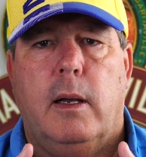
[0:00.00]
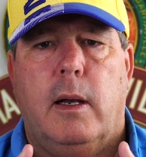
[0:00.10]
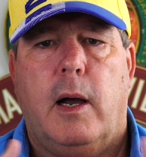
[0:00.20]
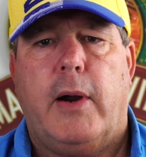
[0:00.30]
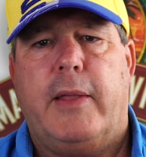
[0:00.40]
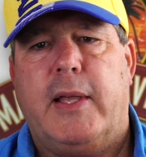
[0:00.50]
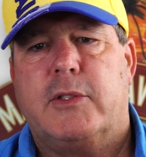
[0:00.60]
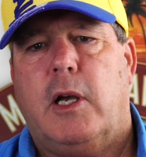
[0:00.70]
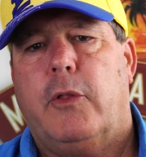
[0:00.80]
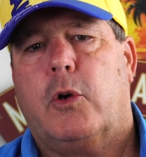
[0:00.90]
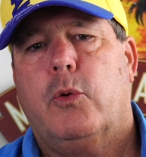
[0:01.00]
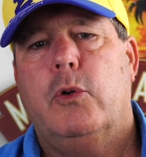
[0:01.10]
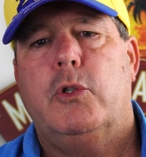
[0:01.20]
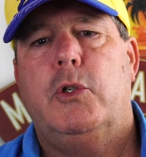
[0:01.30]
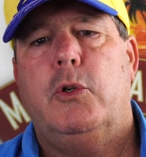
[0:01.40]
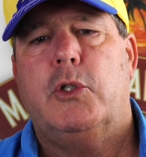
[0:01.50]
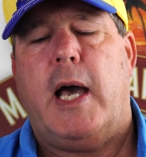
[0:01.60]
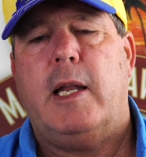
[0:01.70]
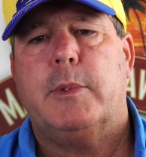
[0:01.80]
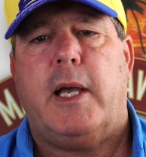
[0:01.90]
All right, that's all the cruise news
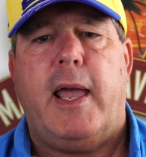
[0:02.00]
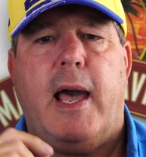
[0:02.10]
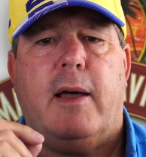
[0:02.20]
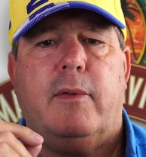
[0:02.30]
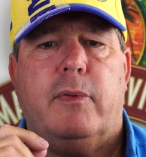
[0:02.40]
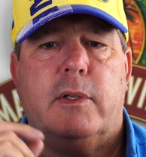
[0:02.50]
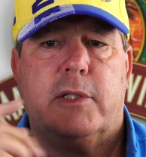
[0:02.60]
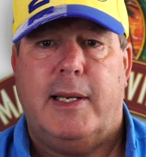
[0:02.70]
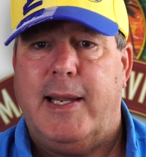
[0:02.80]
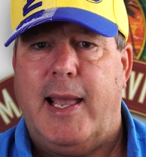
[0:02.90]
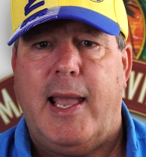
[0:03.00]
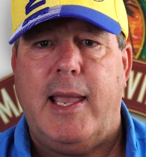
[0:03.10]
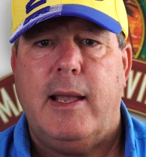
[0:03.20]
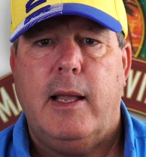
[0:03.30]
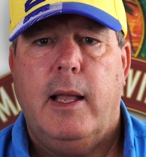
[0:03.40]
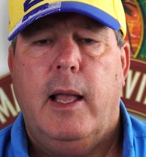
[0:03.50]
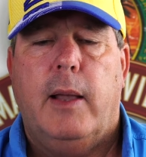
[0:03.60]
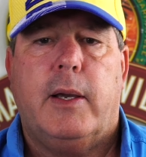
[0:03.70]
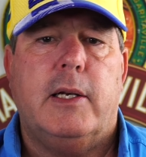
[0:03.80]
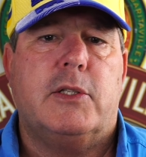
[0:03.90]
items I have today.
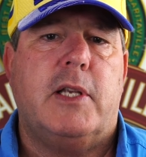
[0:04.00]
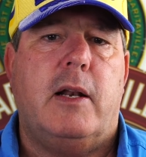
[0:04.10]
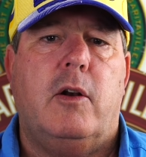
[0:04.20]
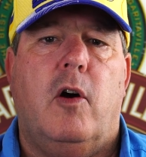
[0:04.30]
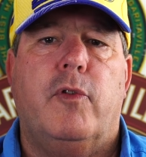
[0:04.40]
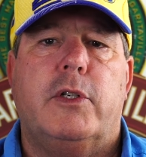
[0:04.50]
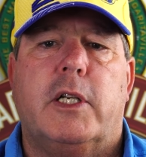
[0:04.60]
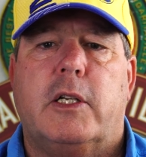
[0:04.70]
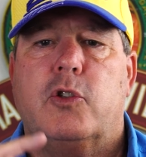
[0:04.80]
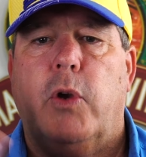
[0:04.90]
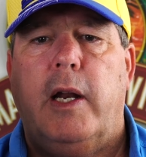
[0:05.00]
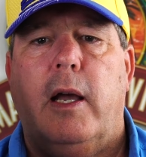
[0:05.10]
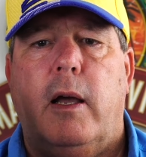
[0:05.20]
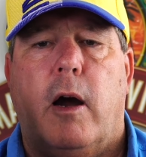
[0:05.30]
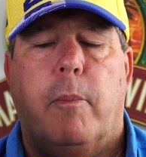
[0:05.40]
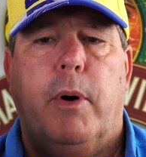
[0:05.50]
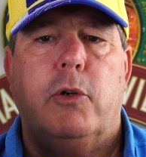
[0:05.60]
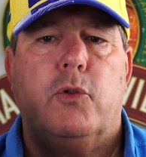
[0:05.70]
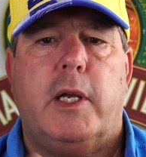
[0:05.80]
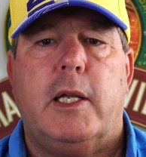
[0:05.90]
Going to send it over to Katrina, our
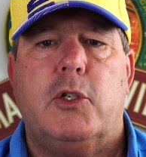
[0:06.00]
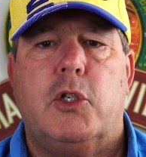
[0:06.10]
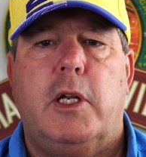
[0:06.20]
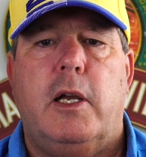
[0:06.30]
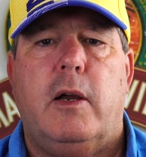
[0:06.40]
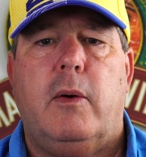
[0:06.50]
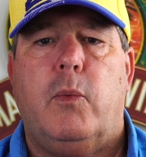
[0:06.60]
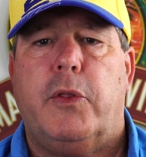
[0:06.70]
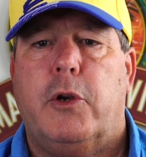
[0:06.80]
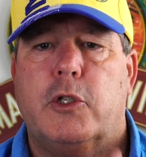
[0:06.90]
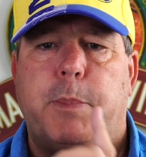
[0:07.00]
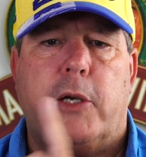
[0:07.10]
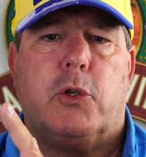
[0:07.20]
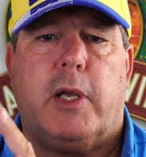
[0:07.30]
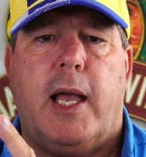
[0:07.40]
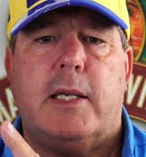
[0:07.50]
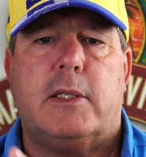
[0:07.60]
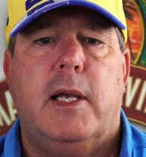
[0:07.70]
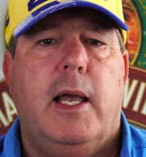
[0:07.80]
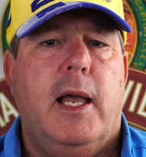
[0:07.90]
boat drink engineer, with her special
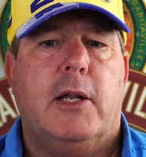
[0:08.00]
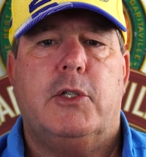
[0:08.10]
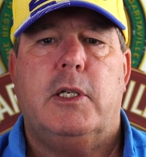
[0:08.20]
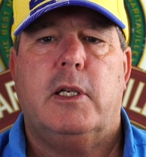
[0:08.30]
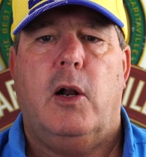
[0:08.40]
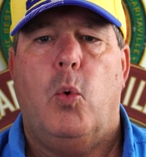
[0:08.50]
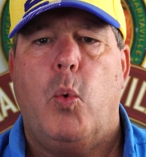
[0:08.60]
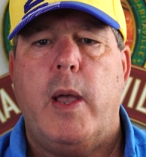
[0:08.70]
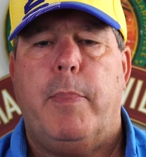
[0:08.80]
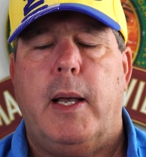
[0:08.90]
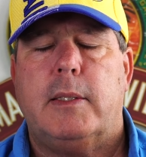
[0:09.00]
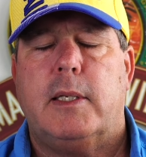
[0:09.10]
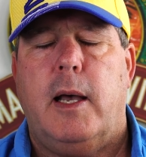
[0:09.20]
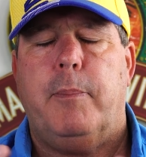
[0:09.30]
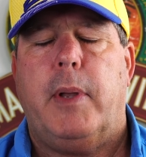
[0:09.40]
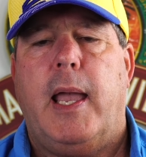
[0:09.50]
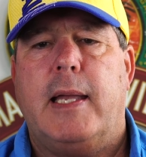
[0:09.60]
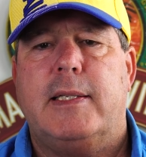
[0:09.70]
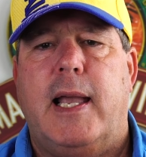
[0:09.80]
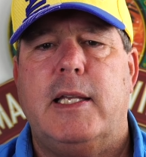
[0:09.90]
guest, and she's going to whip us up
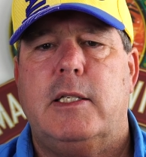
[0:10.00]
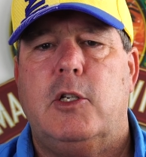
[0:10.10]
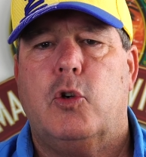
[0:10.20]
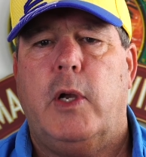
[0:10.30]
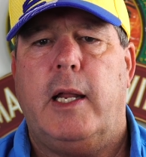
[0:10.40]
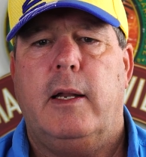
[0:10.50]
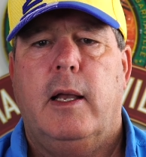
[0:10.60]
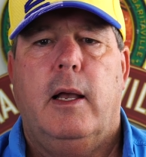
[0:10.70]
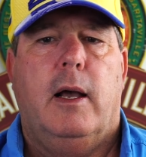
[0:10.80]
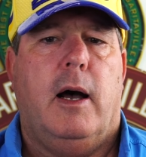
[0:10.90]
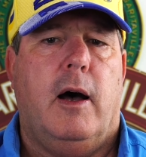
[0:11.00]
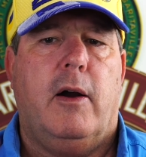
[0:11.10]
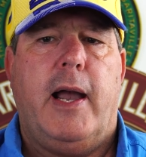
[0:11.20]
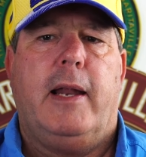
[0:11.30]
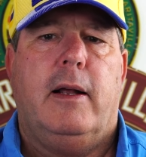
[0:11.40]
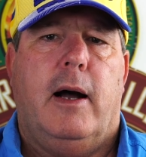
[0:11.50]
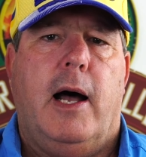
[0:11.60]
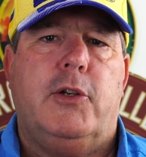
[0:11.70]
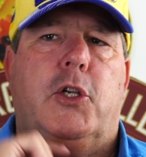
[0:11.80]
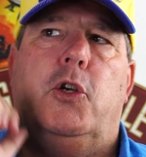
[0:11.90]
a tasty treat. All right,
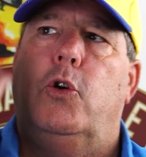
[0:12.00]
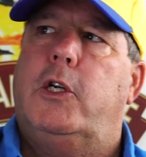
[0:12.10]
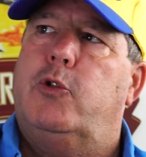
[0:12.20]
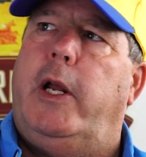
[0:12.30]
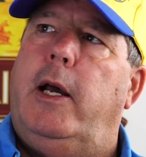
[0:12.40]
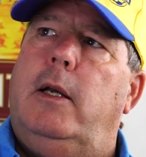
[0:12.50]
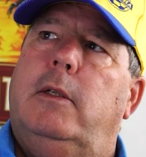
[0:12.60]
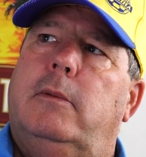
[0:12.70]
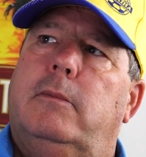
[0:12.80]
on to you, Katrina.